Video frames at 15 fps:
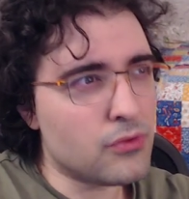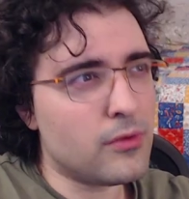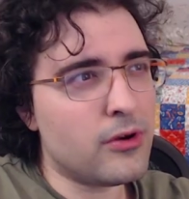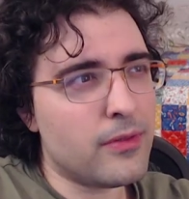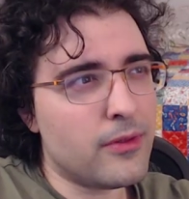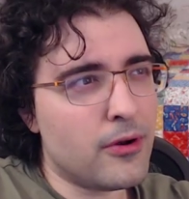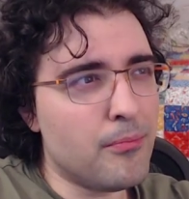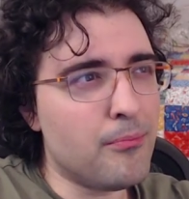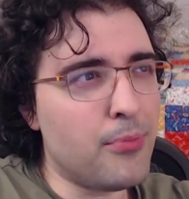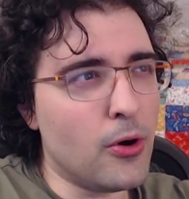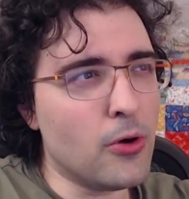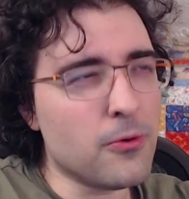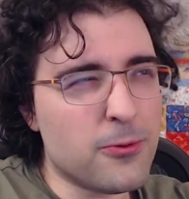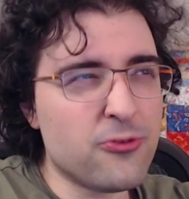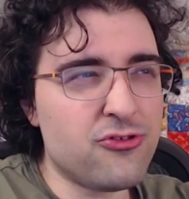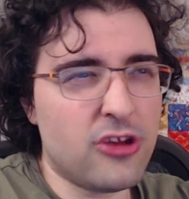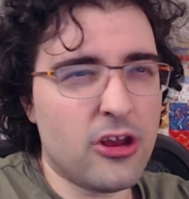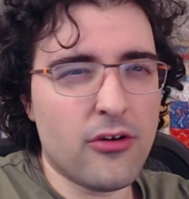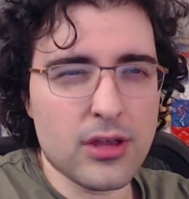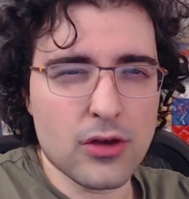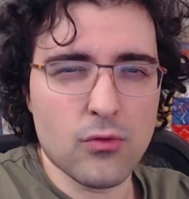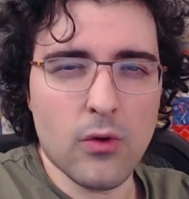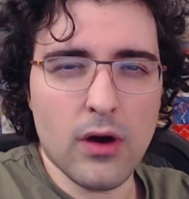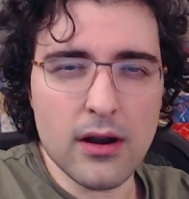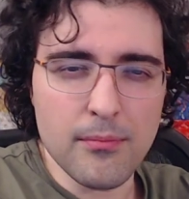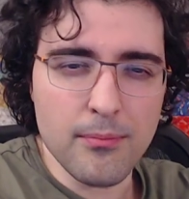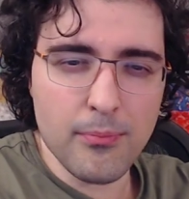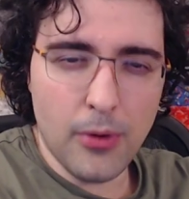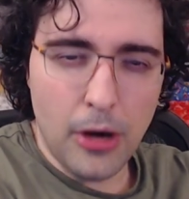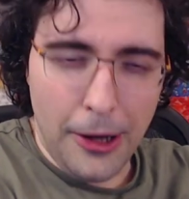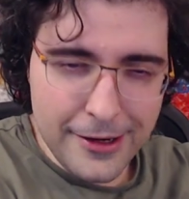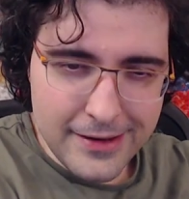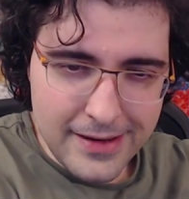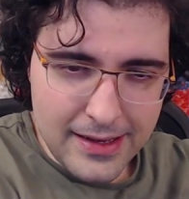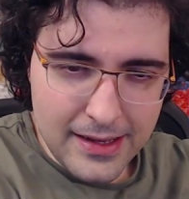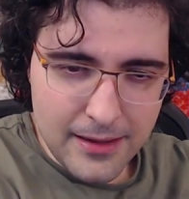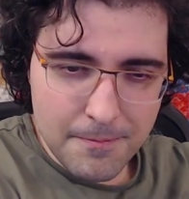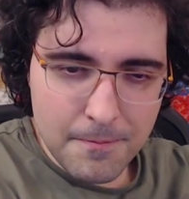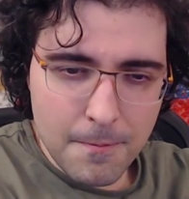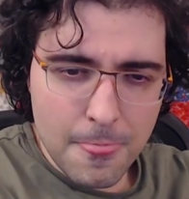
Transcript: where they're both sharing one body,